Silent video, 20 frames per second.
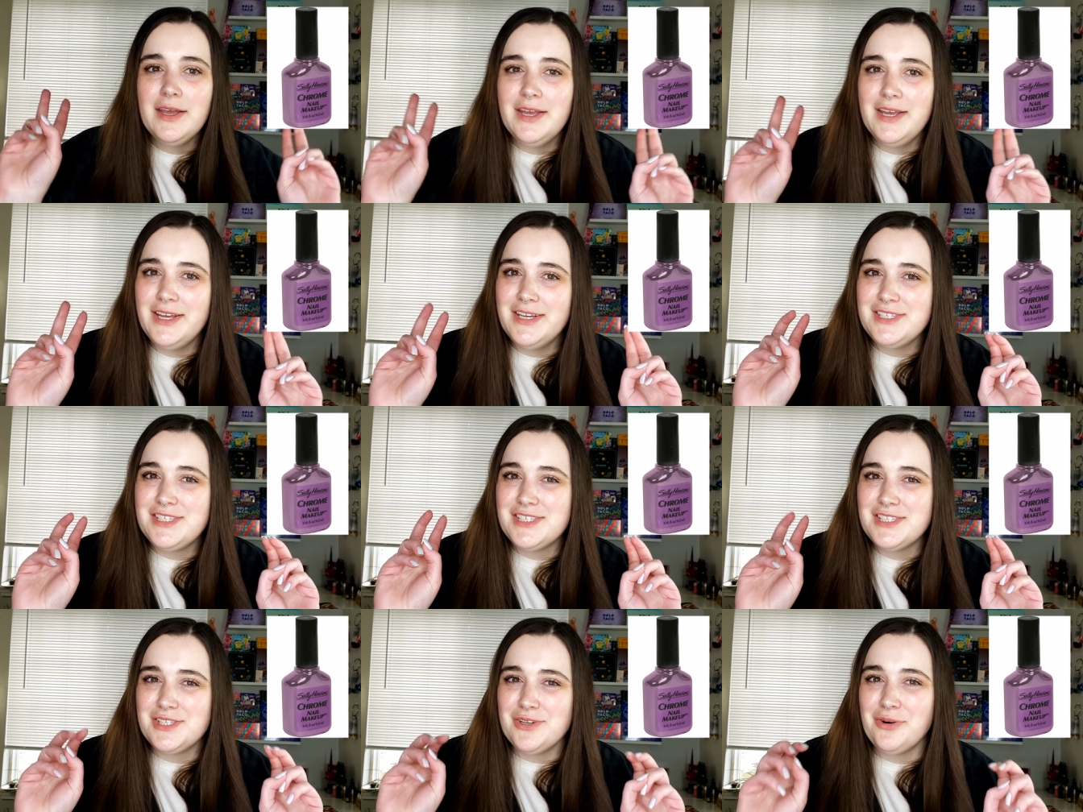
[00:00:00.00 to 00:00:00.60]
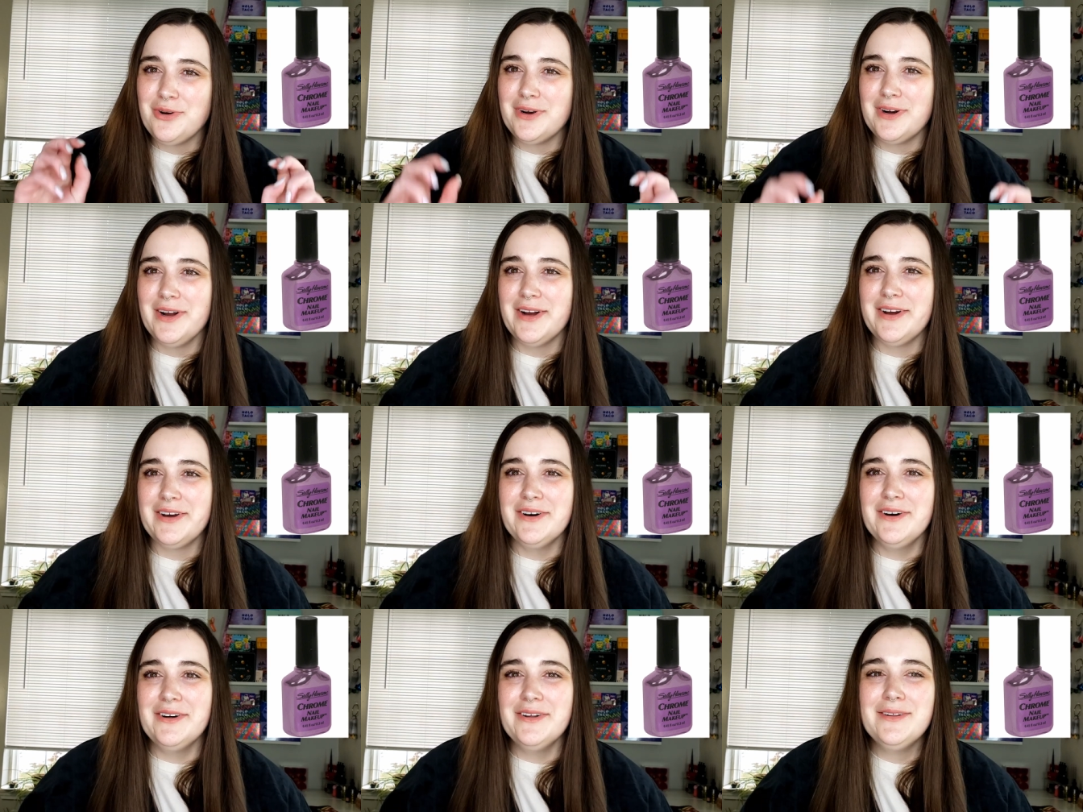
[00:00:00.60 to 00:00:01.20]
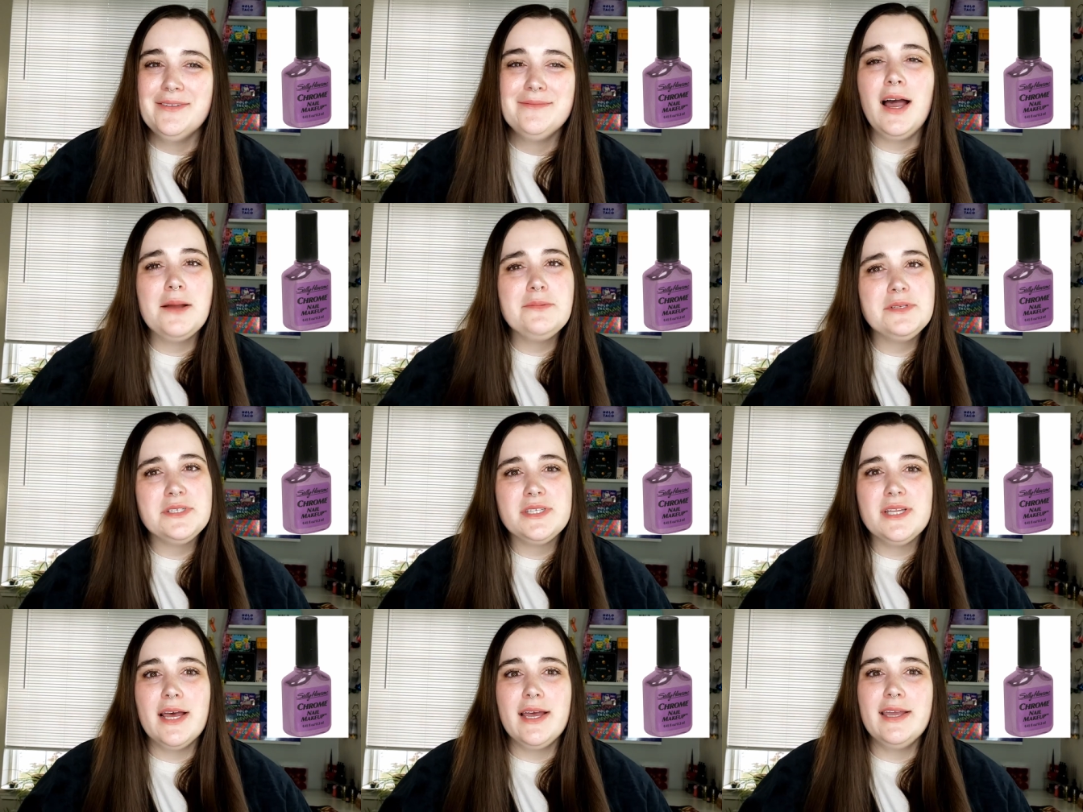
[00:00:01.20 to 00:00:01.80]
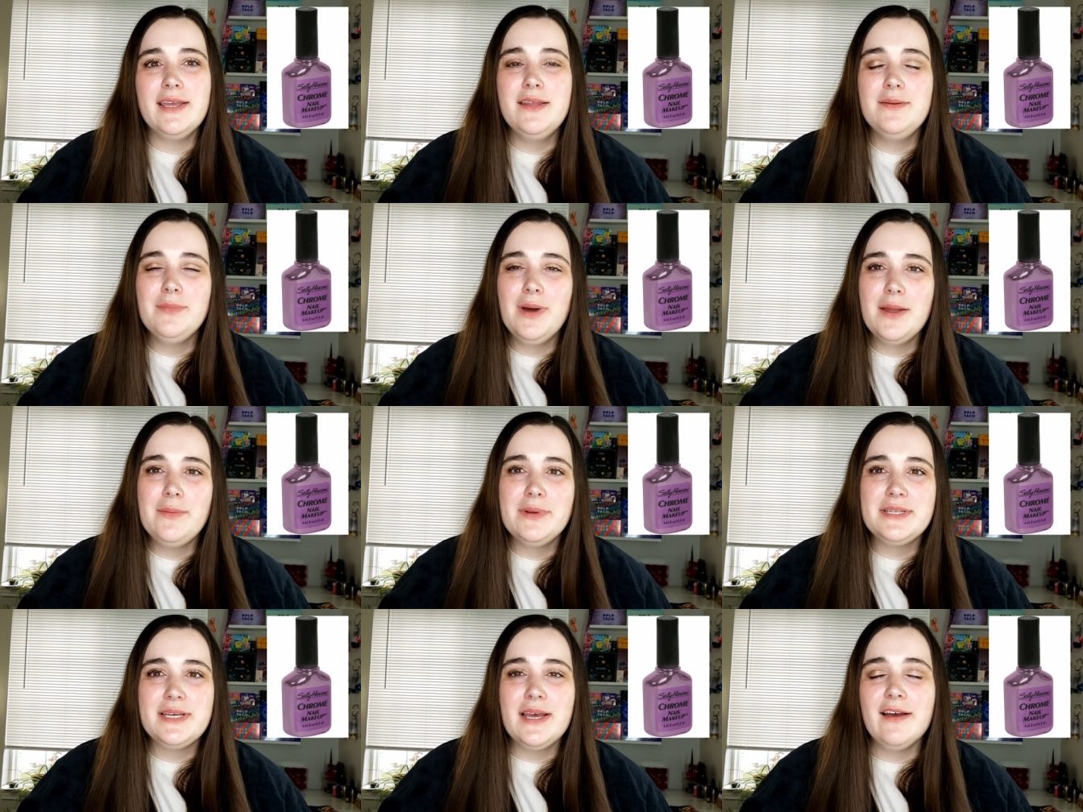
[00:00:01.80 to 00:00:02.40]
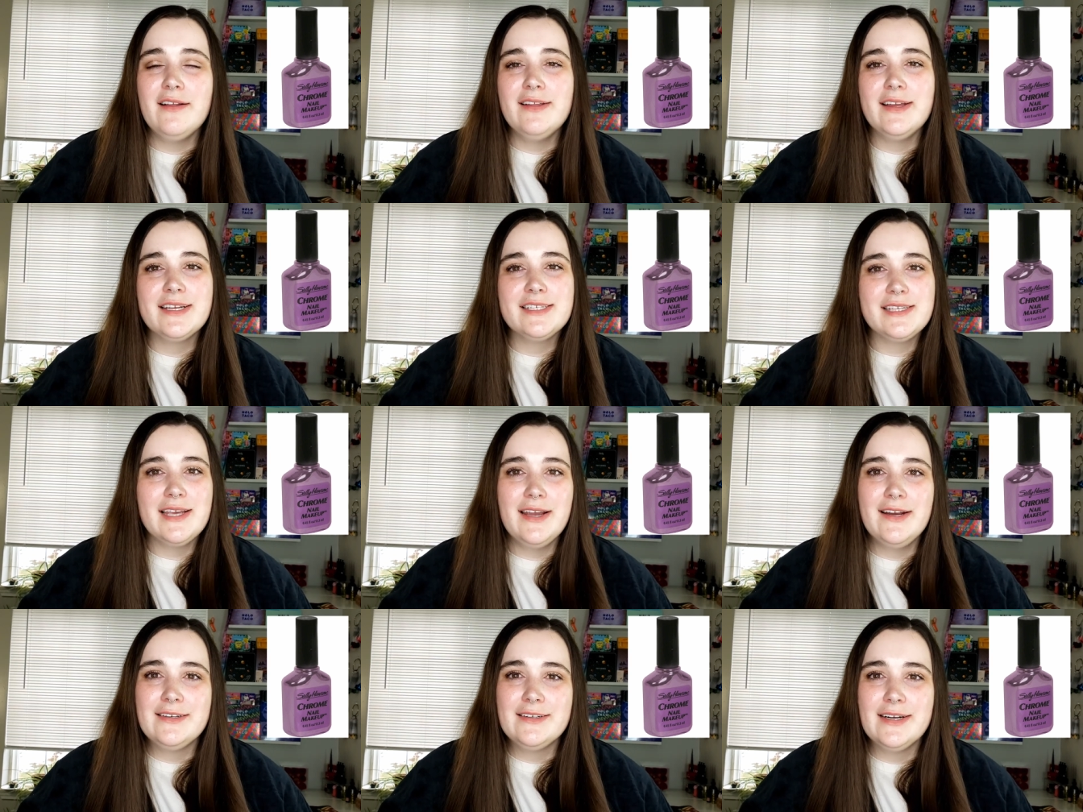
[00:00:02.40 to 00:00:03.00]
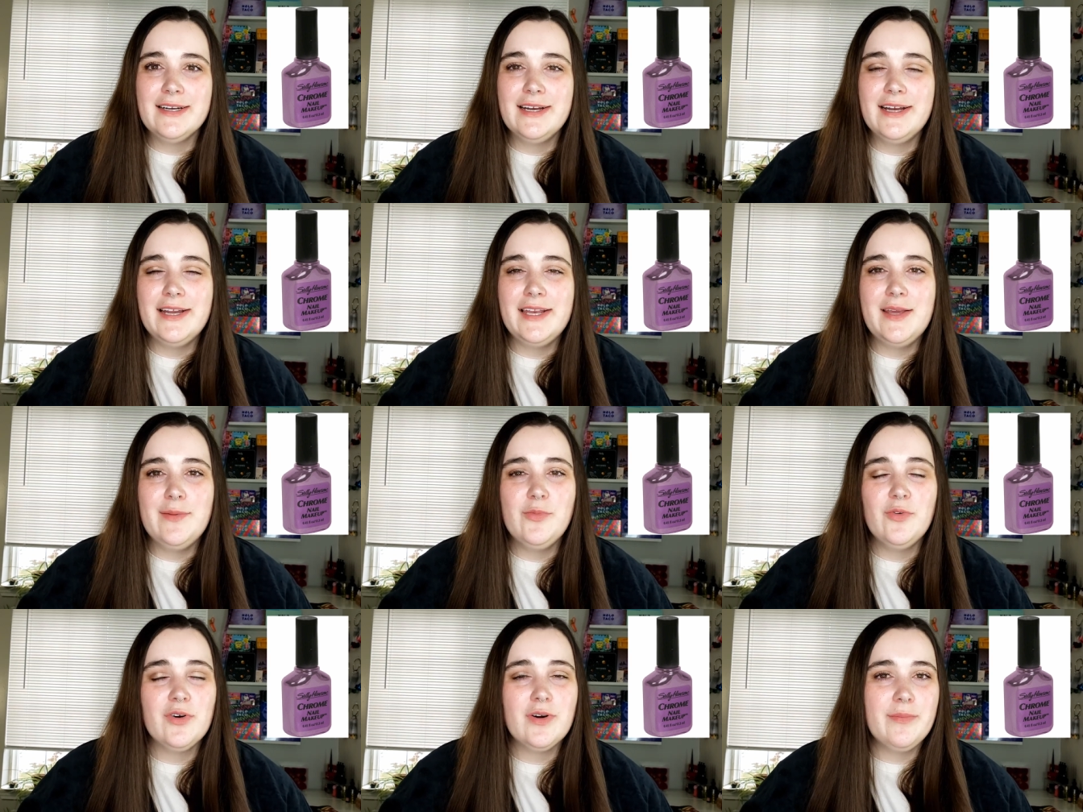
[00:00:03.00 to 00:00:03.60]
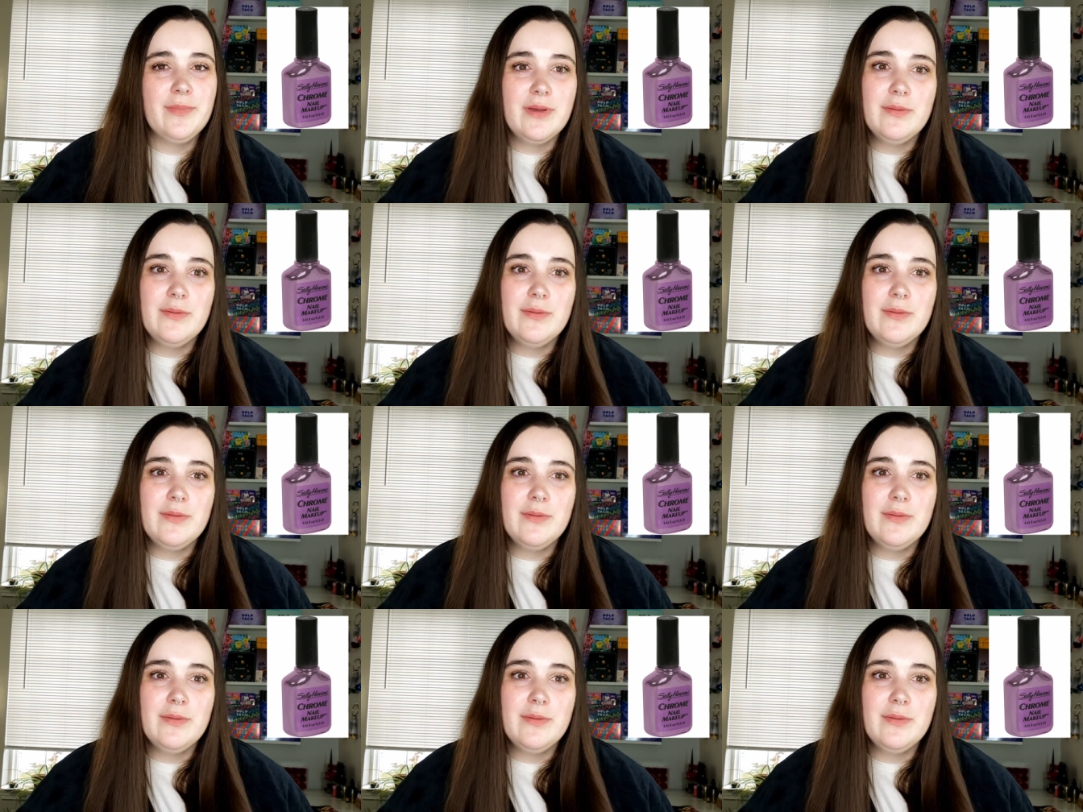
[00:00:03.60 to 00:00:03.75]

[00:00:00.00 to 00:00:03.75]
historical. I'm just not in my metallics era anymore.